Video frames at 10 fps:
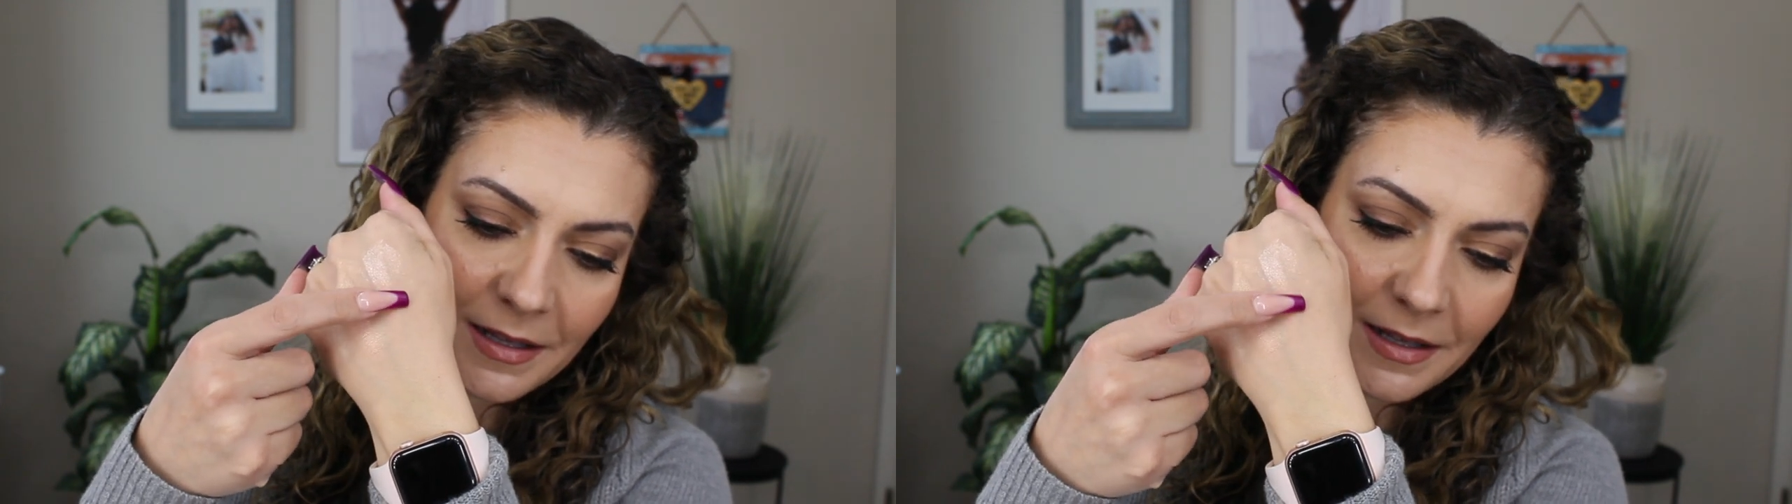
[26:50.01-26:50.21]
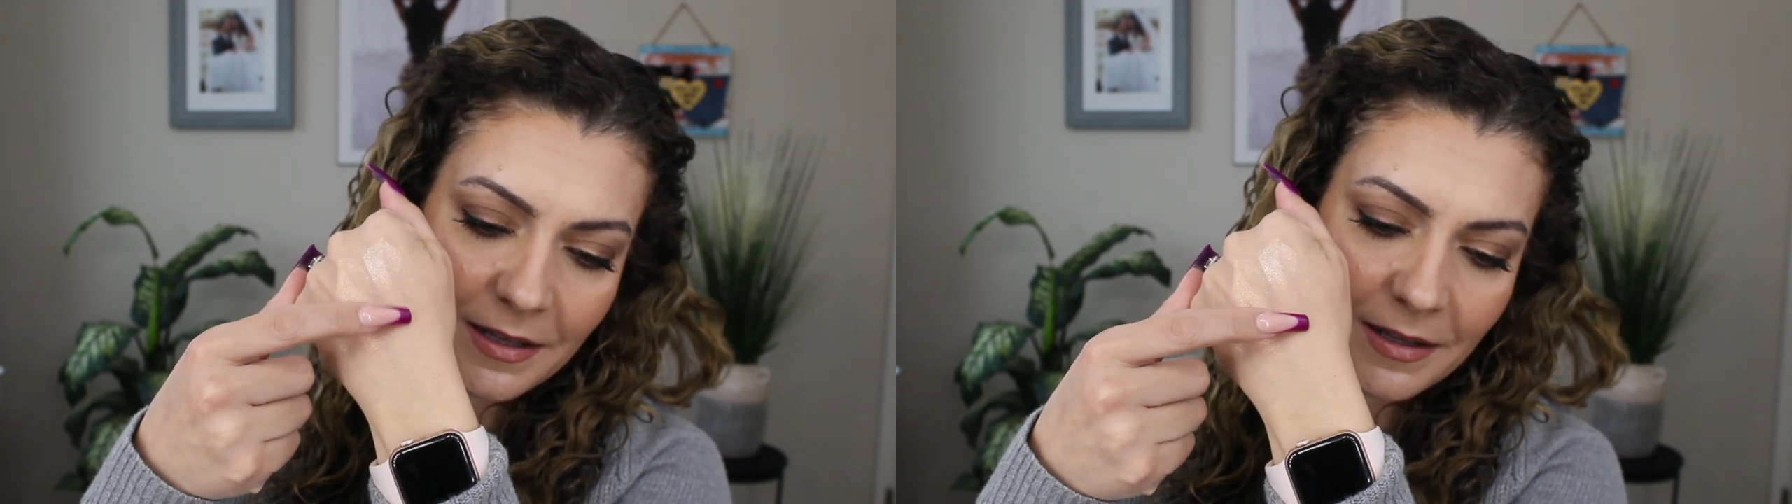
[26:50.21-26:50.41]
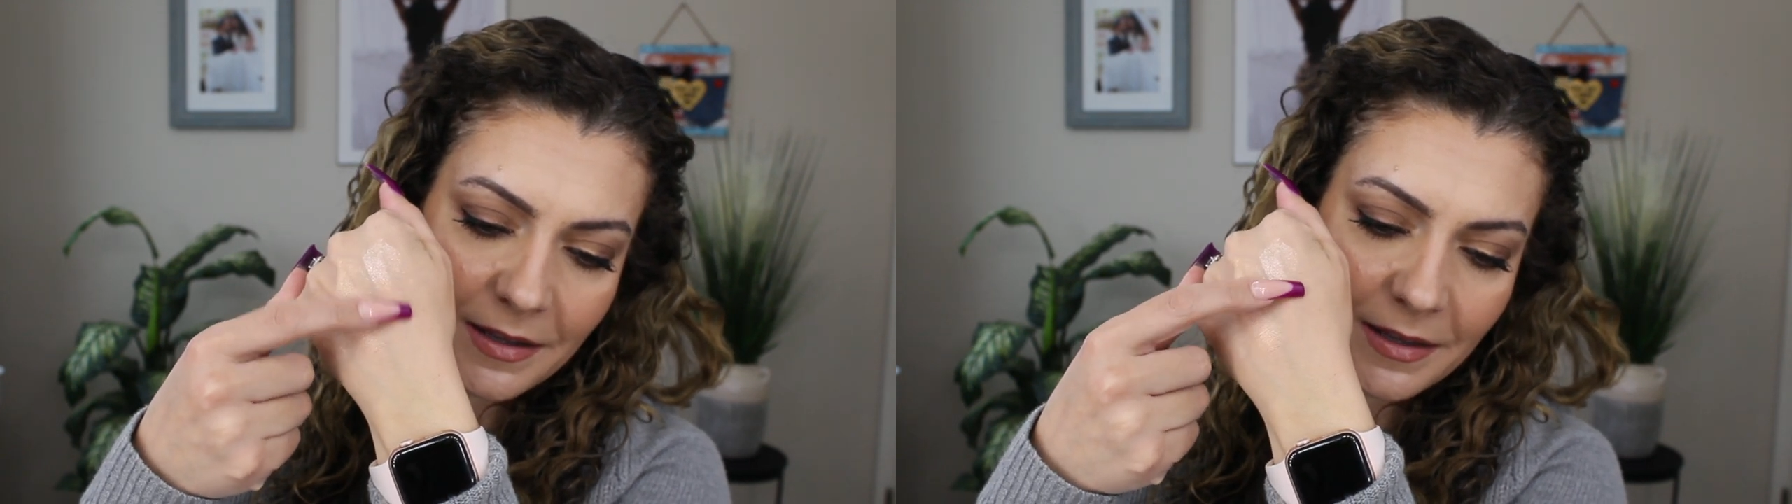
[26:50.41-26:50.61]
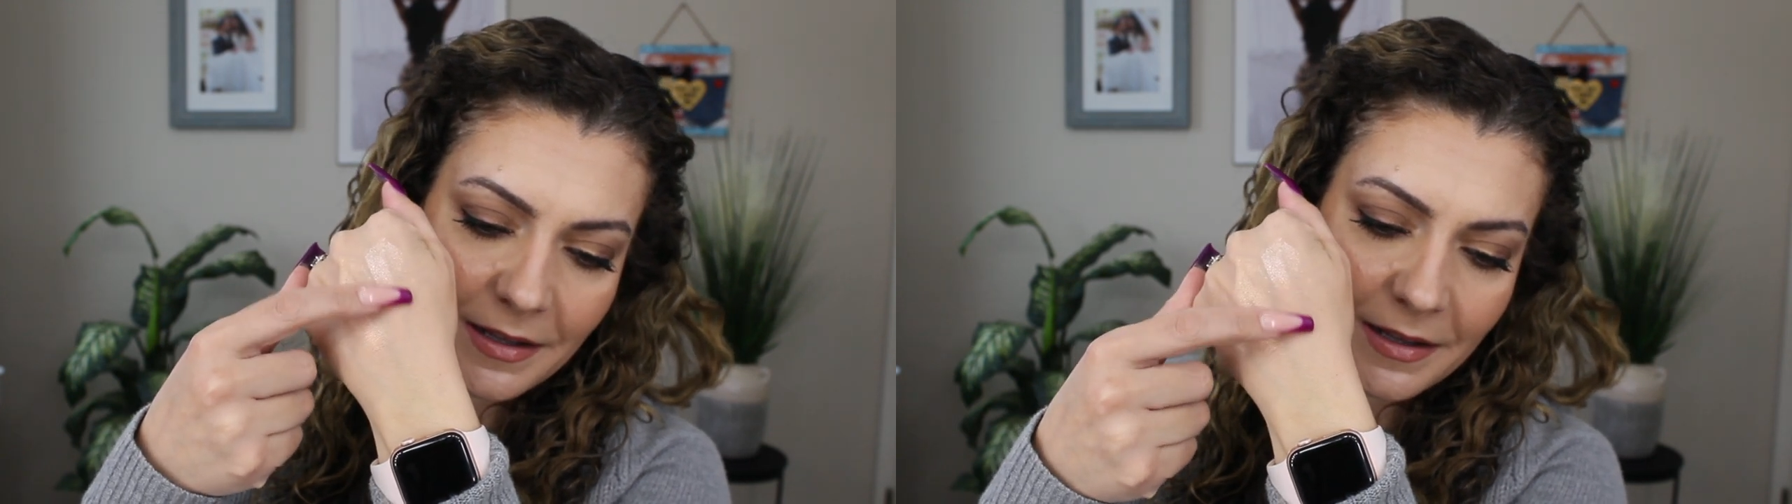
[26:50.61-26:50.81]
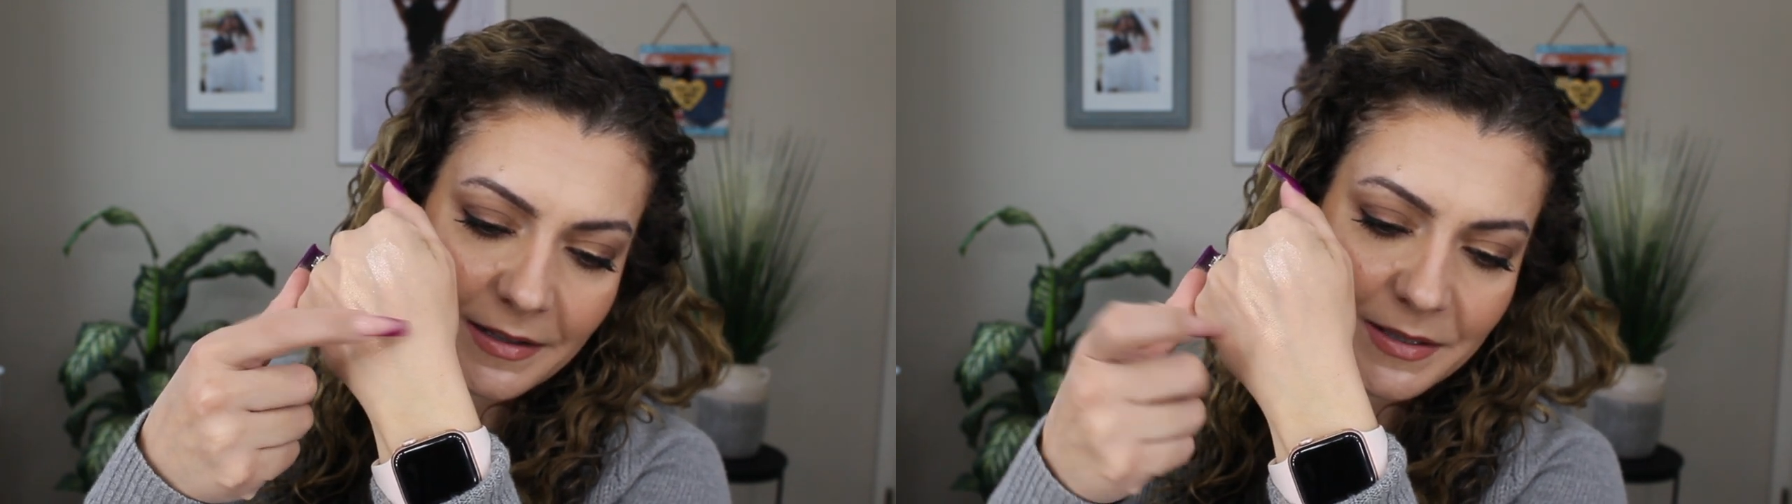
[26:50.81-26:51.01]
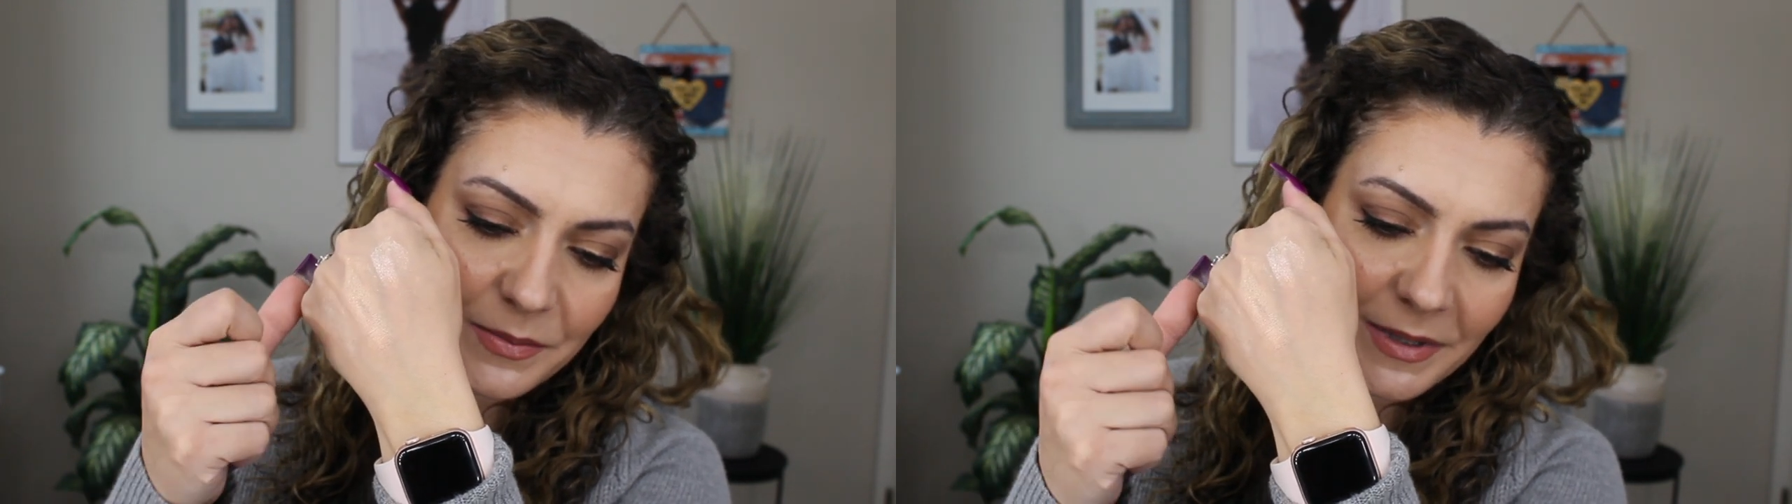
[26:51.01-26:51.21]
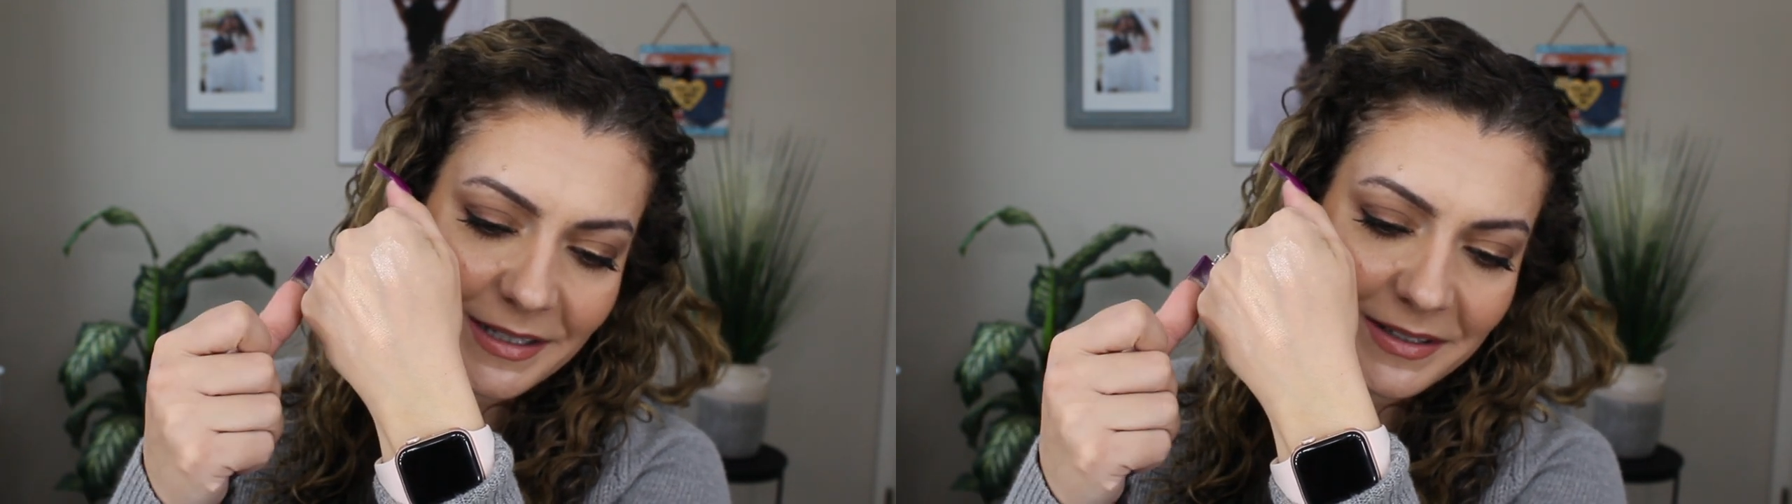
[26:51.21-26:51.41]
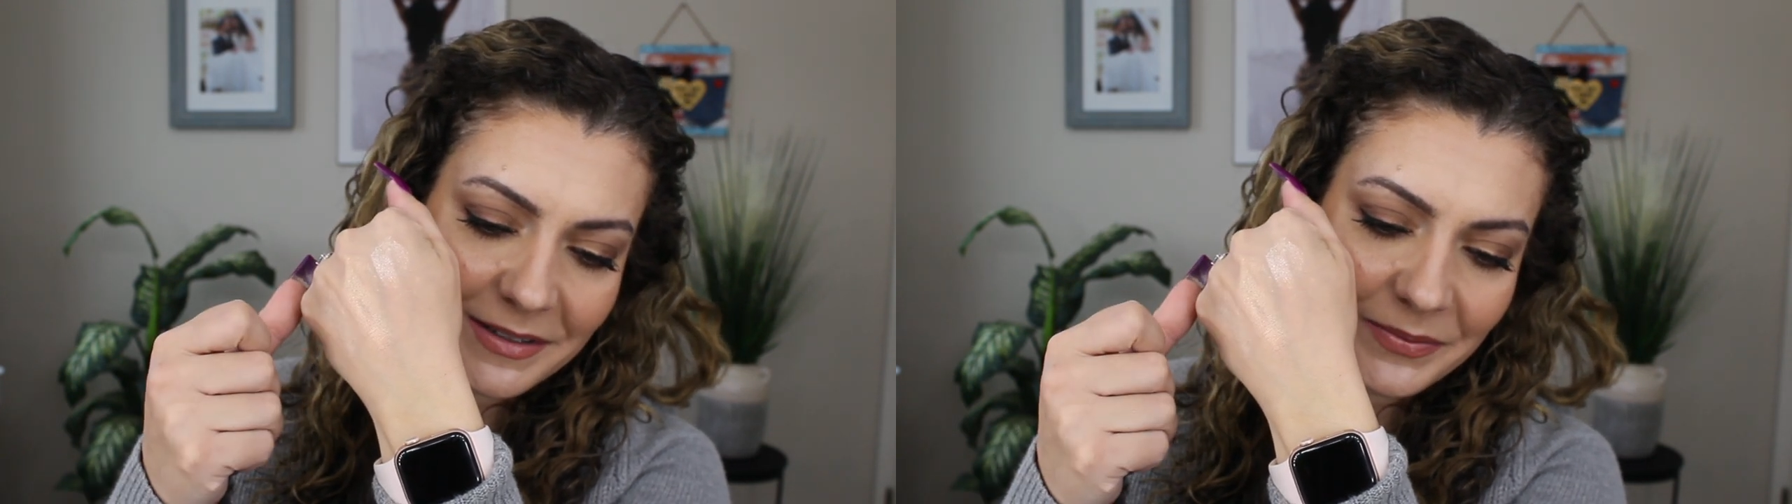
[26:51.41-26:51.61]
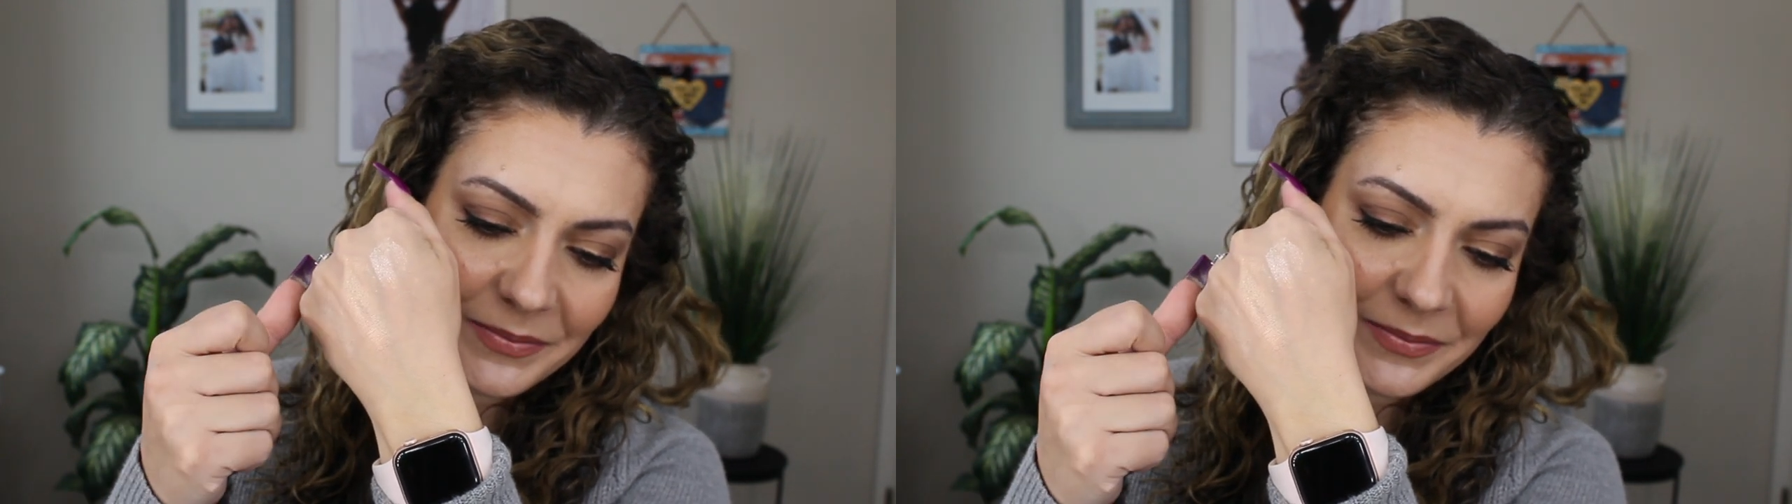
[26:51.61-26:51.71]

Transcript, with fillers: uh, this one.